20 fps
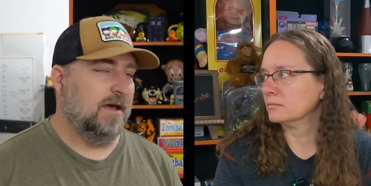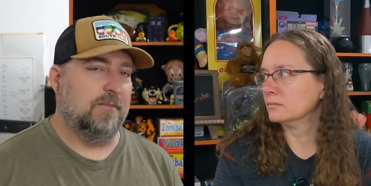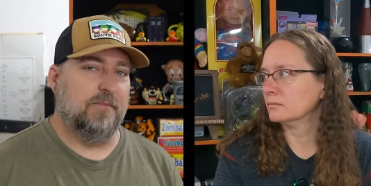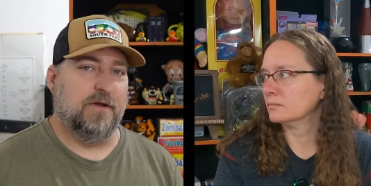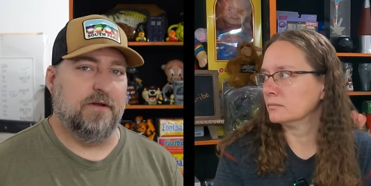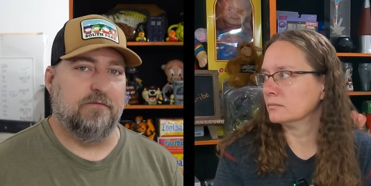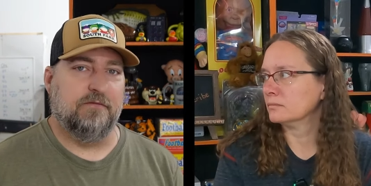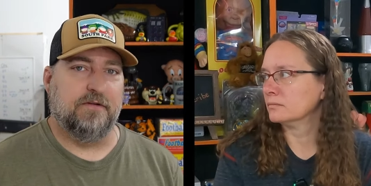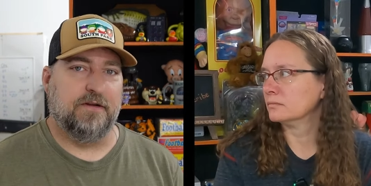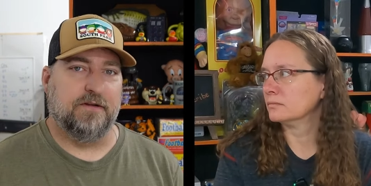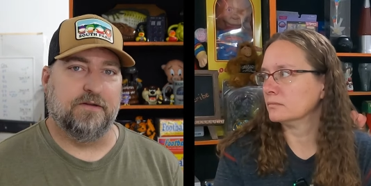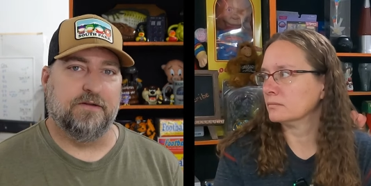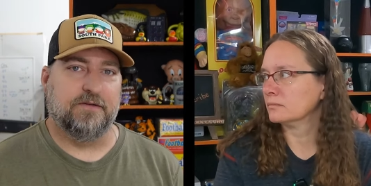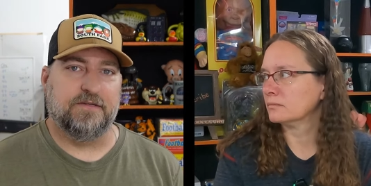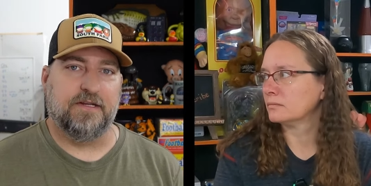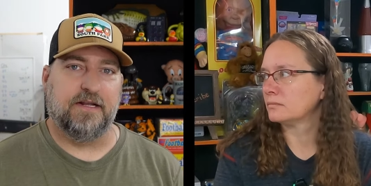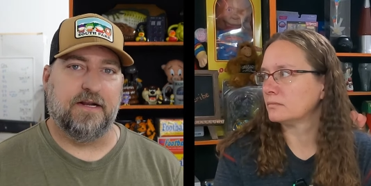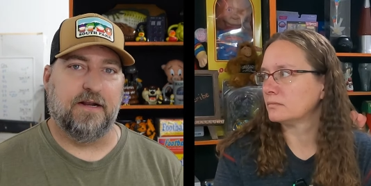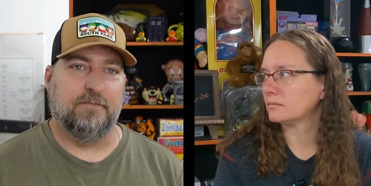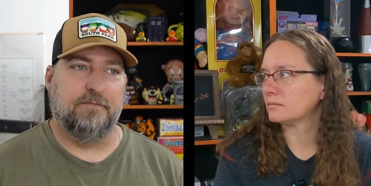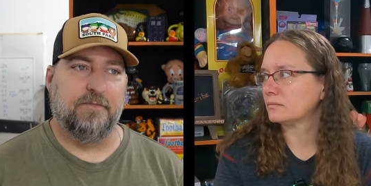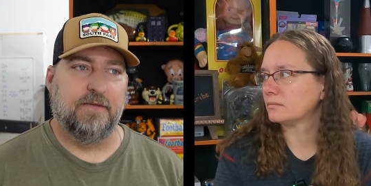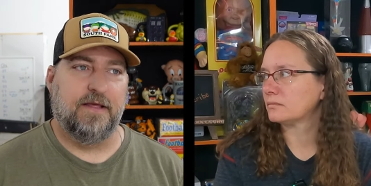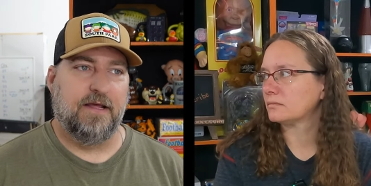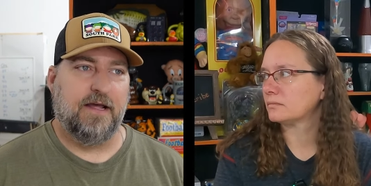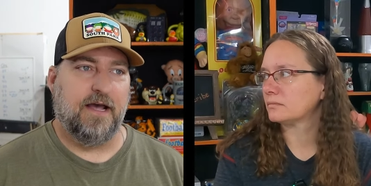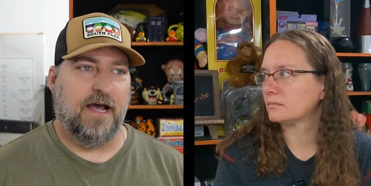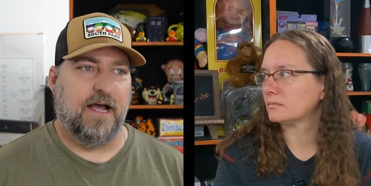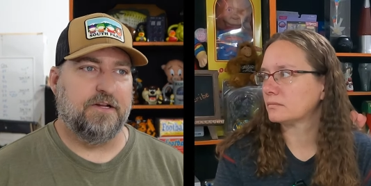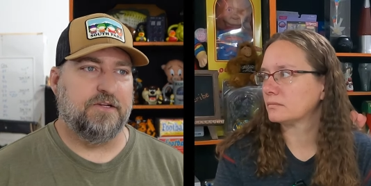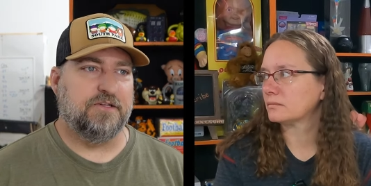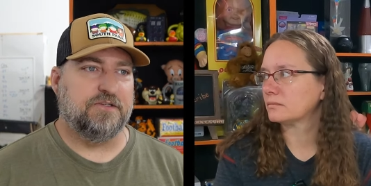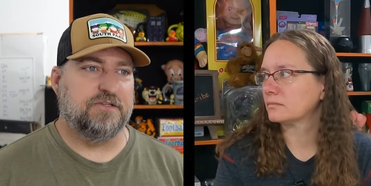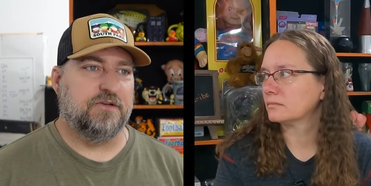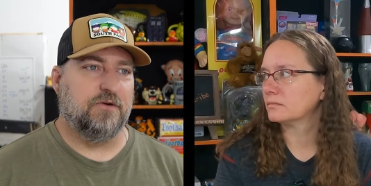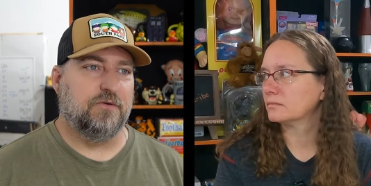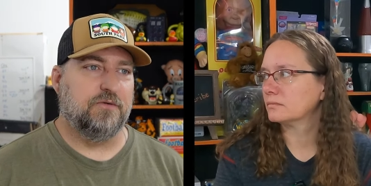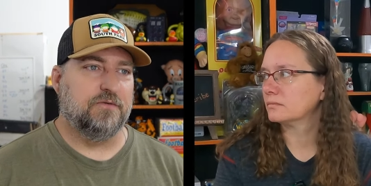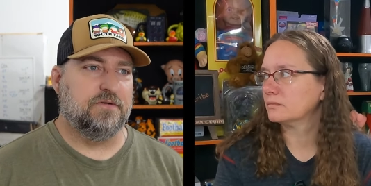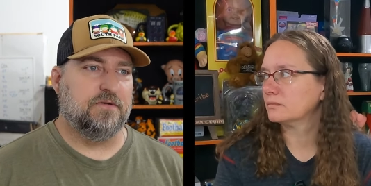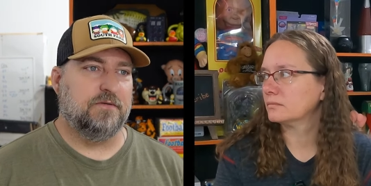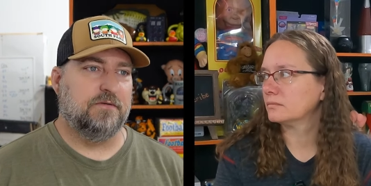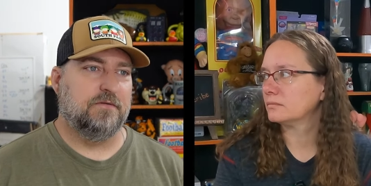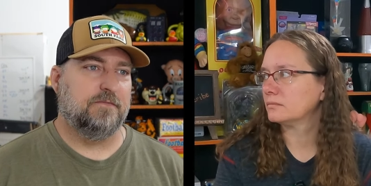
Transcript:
Speaker 1: that big of a deal to set up. I just don't,